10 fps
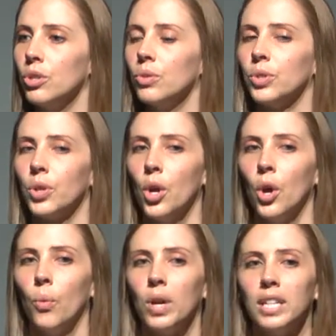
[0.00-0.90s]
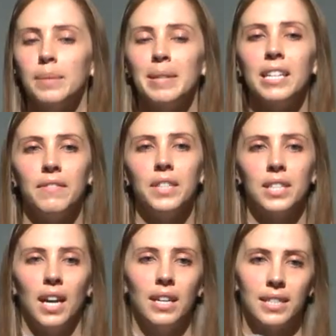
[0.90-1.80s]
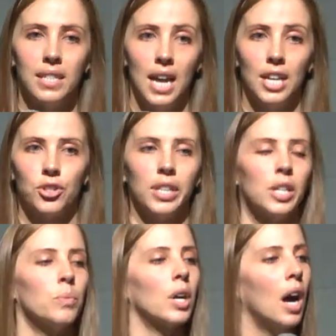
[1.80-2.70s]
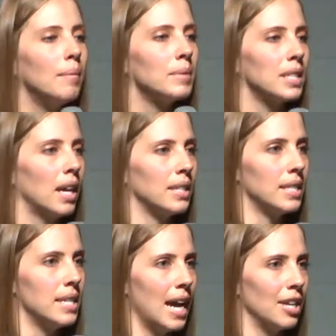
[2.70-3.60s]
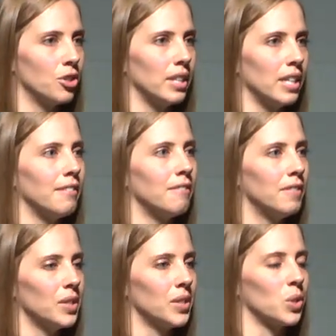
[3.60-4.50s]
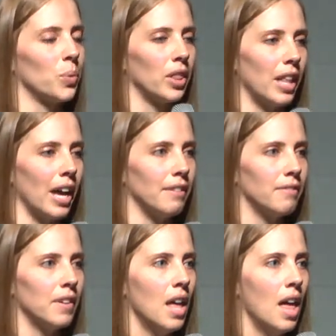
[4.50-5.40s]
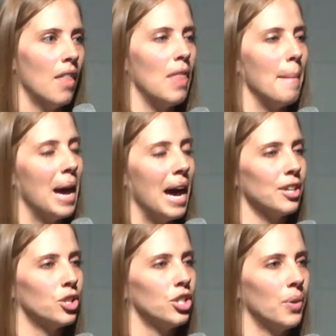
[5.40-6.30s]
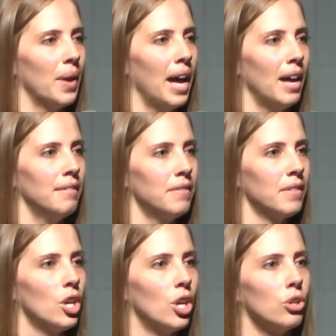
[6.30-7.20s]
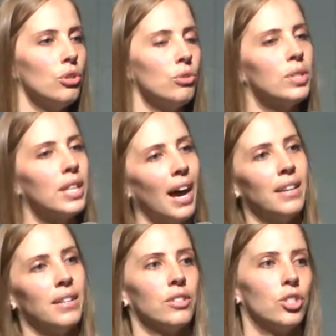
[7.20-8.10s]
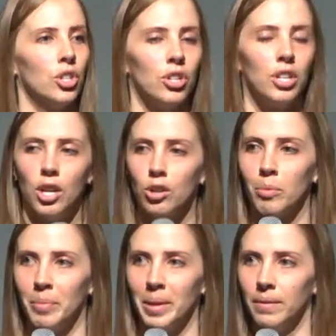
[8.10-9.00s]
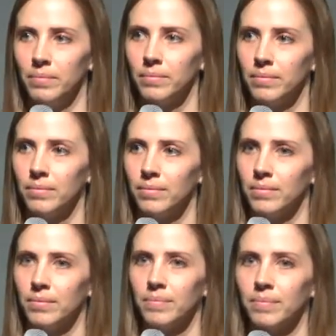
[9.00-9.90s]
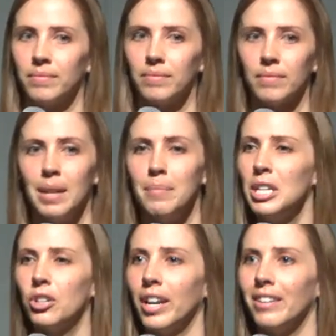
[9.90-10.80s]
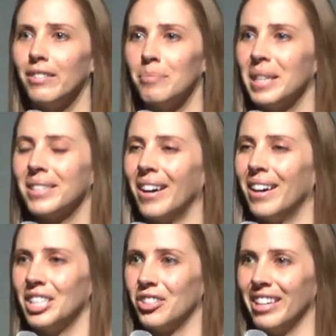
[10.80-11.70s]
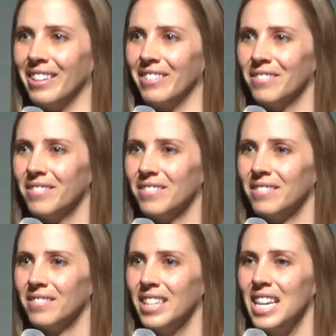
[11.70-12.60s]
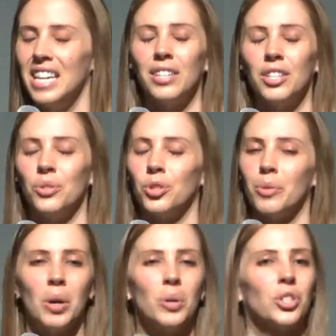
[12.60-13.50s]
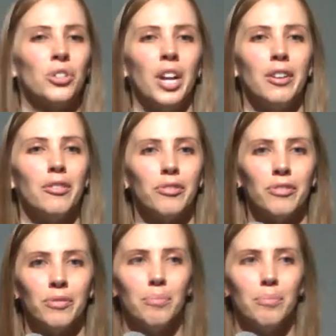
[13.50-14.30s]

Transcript: use what has been given to us naturally, what comes to us naturally and fills us with life. That passion you have, use that to create your moment. And be creative because God is creative. He can use the most creative